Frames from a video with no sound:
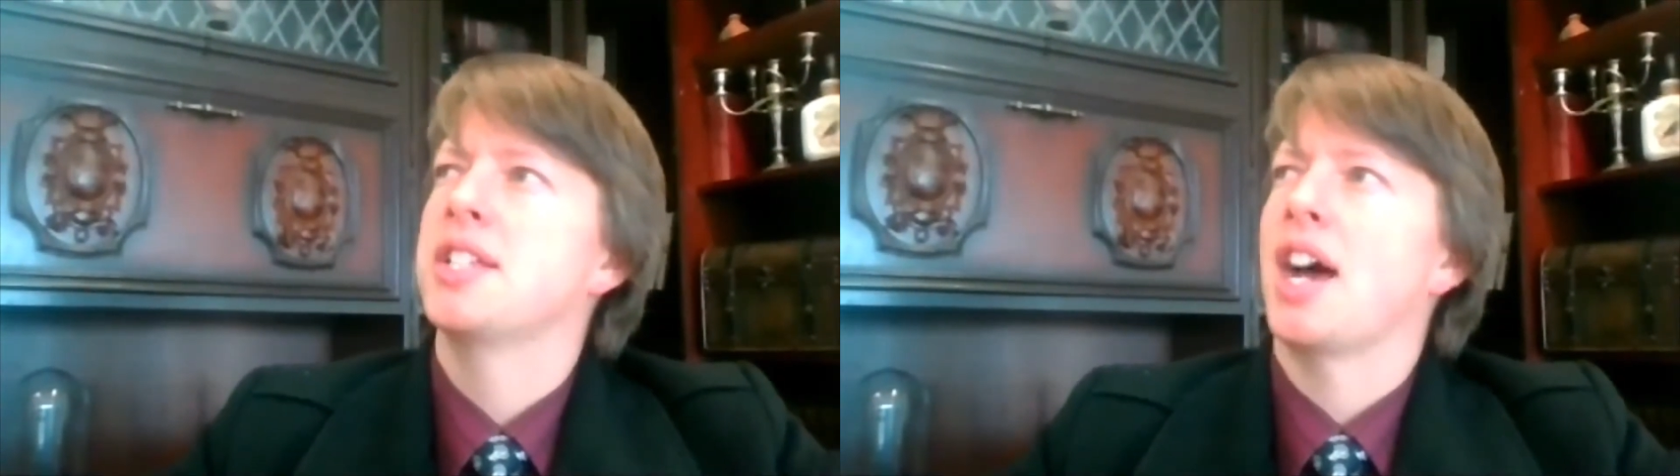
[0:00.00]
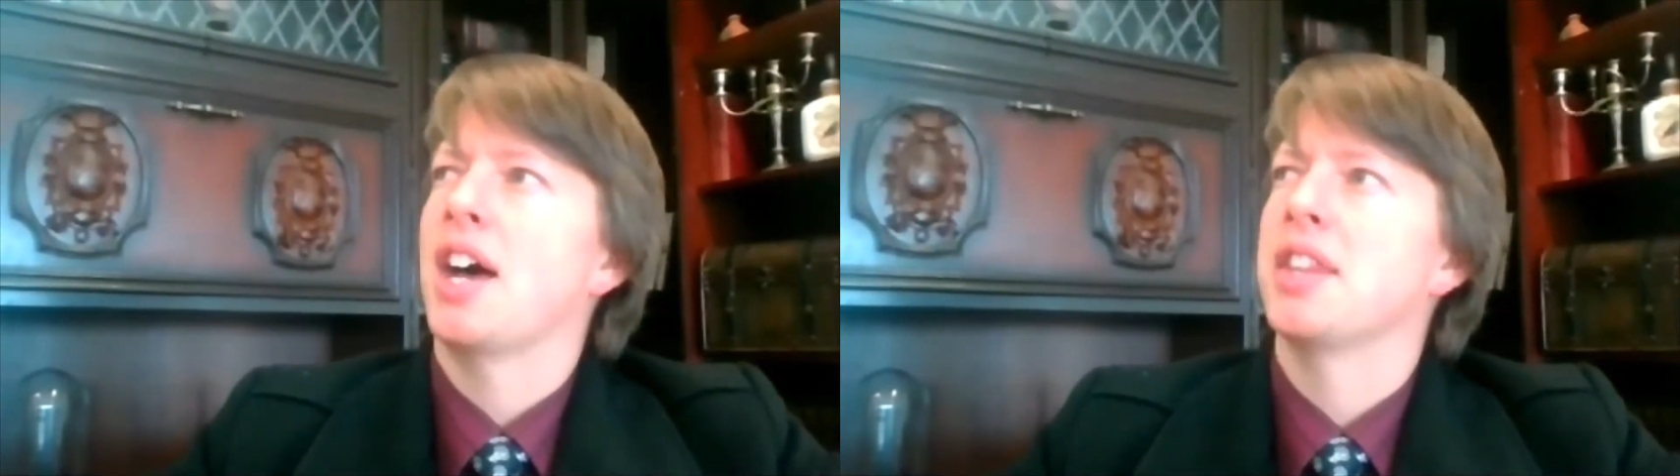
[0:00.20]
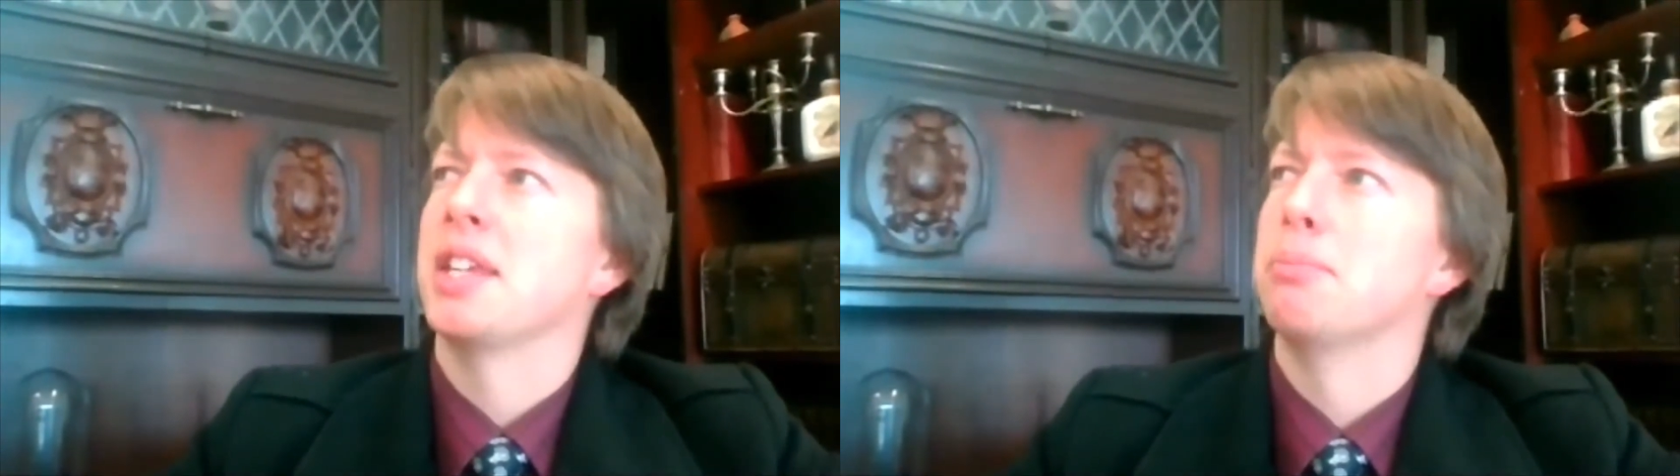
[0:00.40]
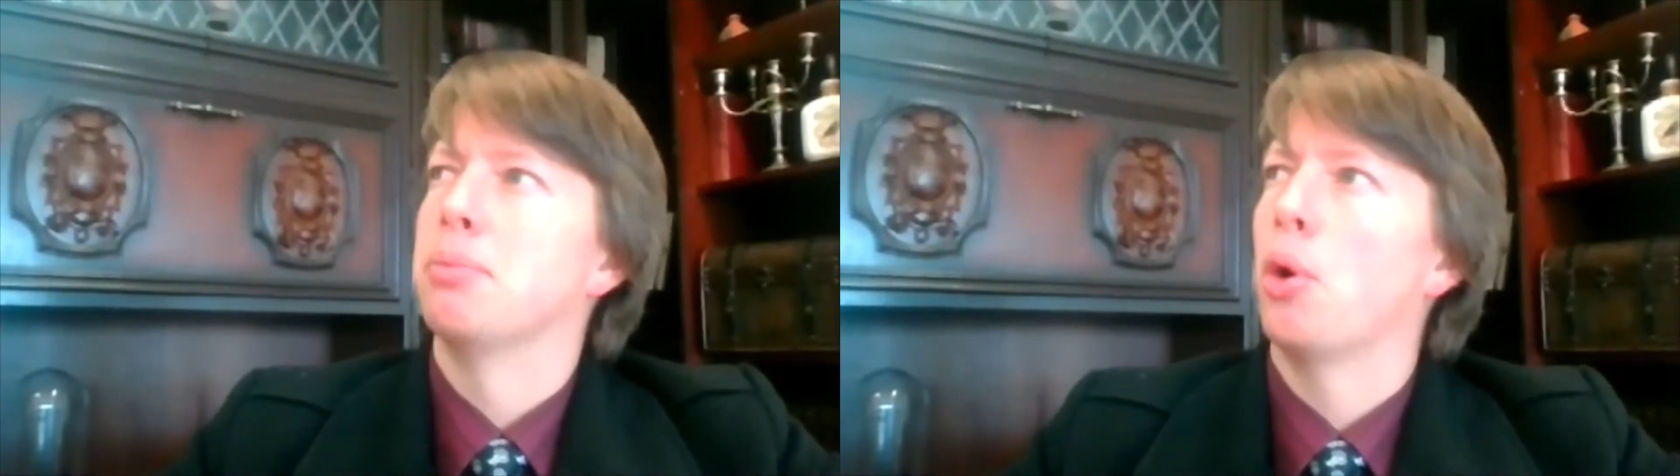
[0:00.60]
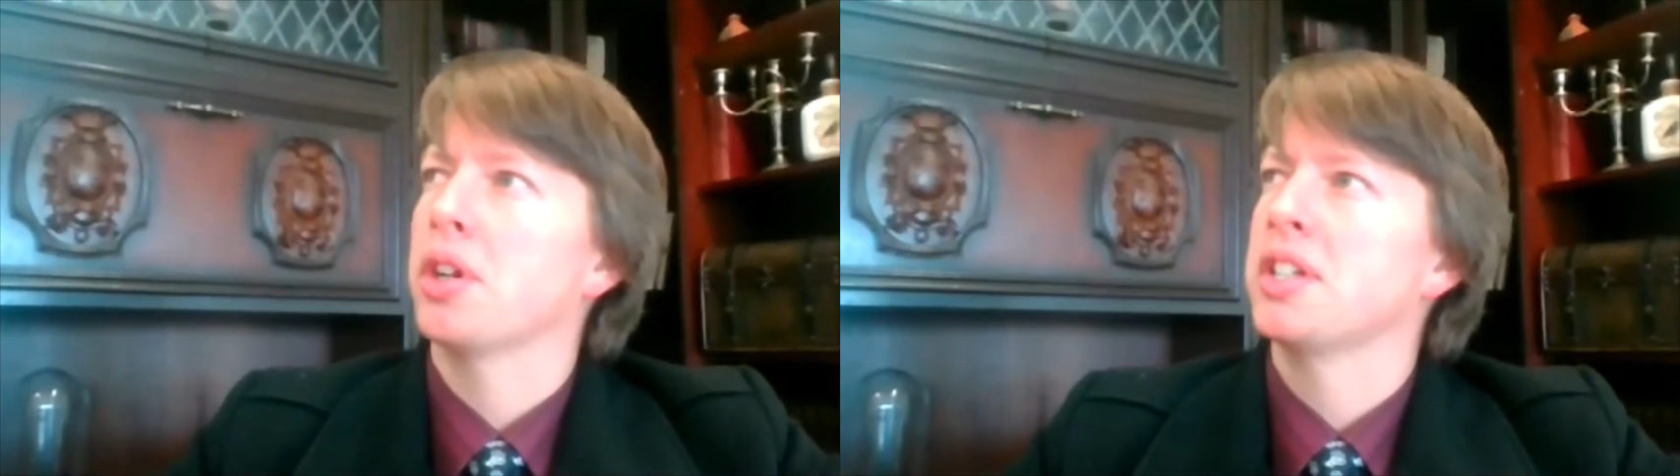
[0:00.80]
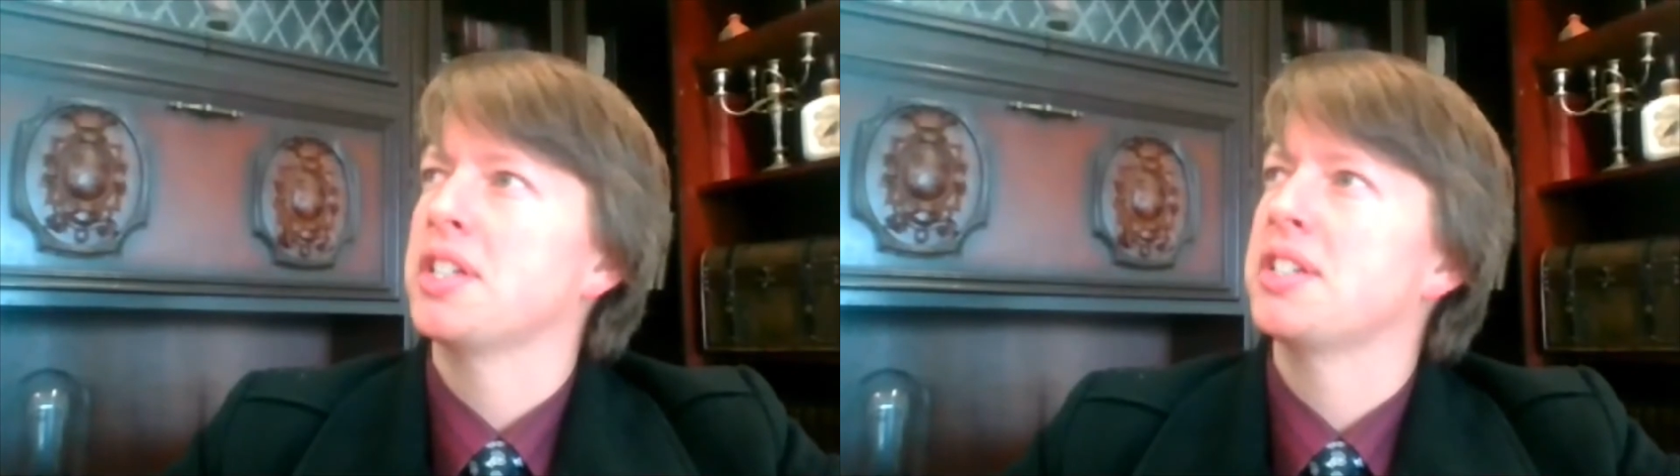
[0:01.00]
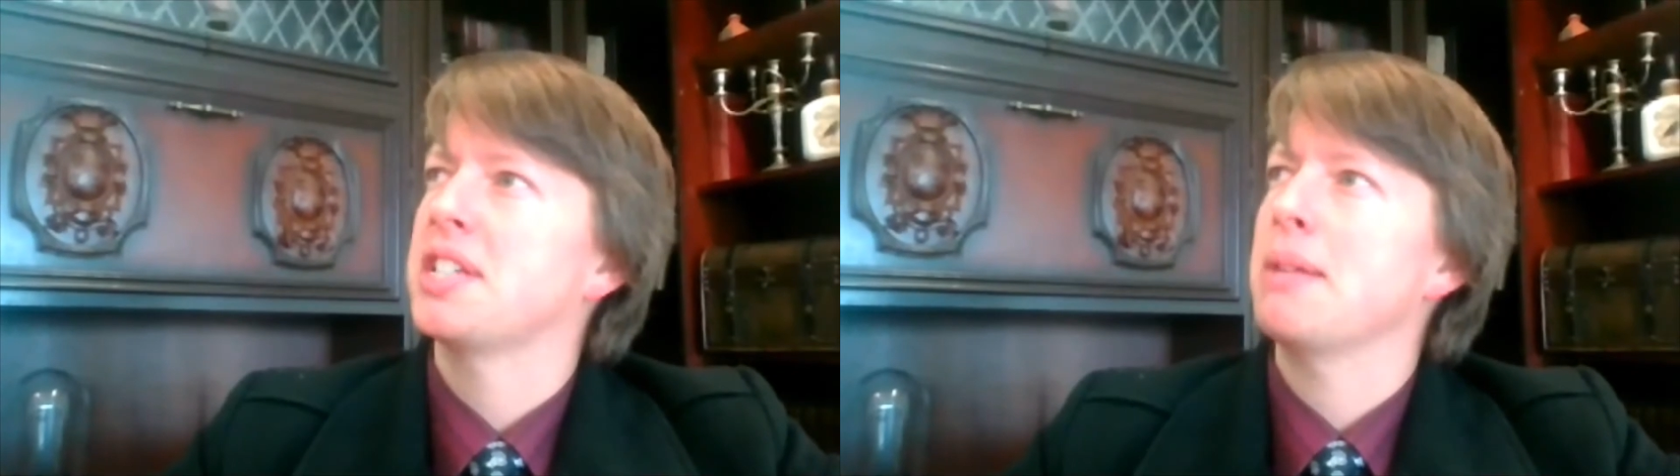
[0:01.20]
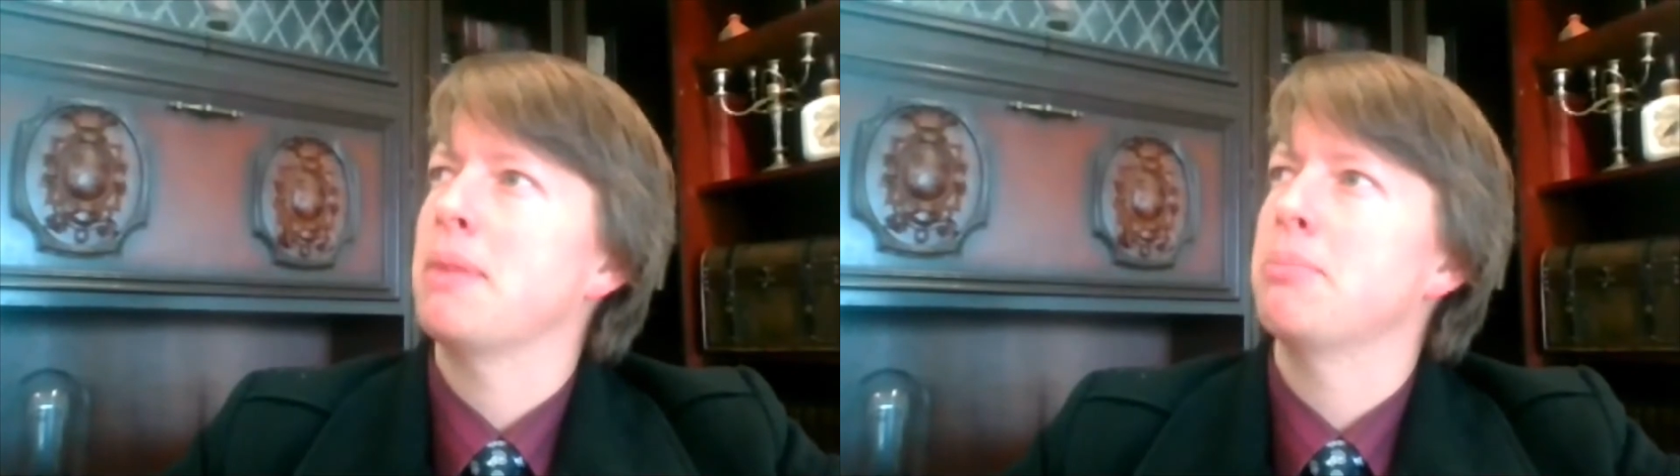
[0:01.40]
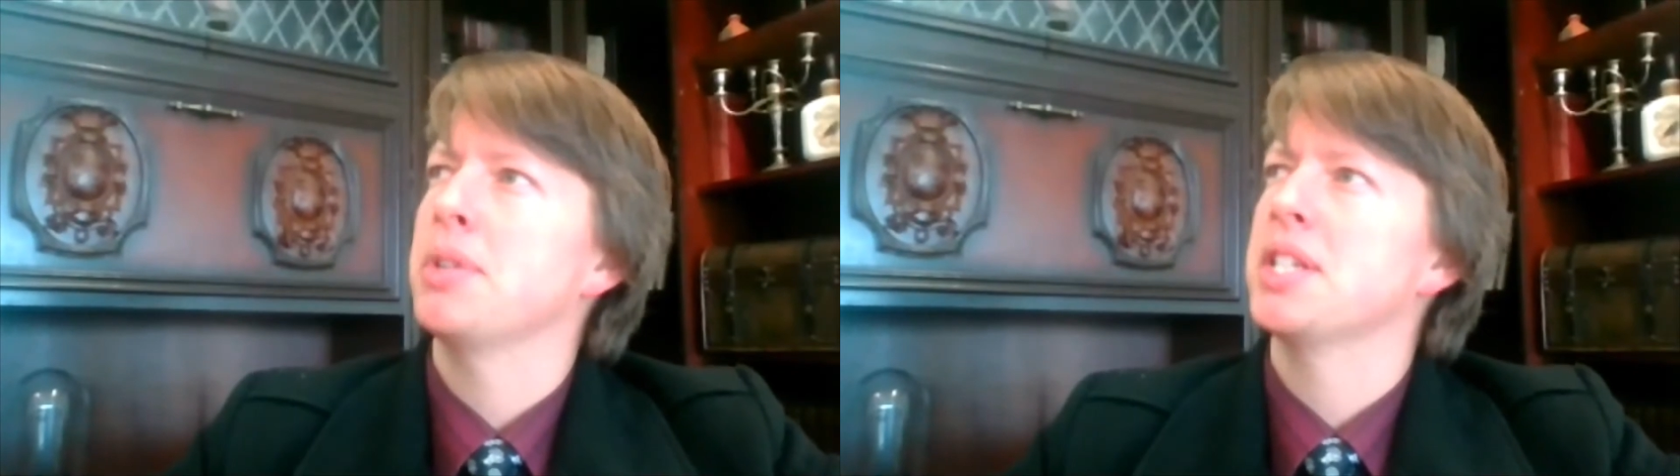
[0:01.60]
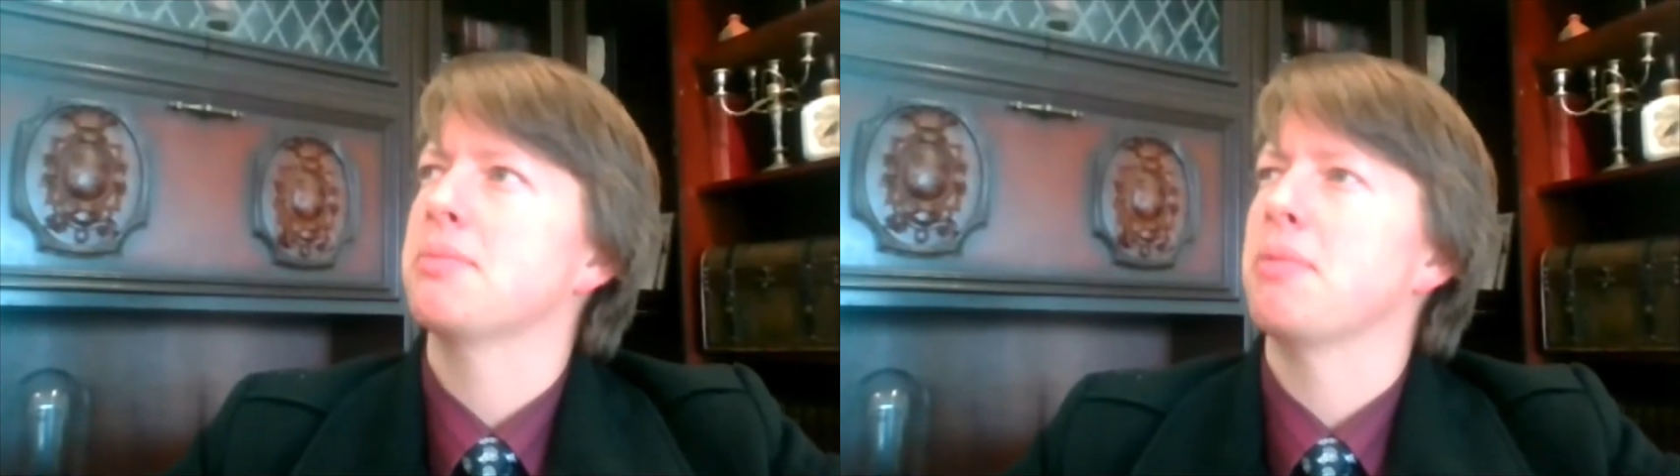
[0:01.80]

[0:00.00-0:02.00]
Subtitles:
are the important team members,